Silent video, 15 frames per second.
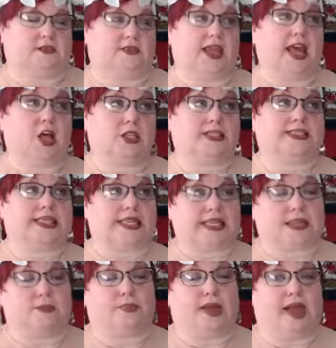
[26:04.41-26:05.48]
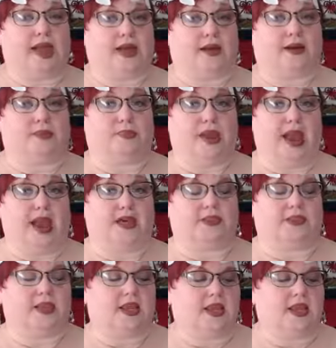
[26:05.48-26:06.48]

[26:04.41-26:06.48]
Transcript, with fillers: Celtic pa- um, path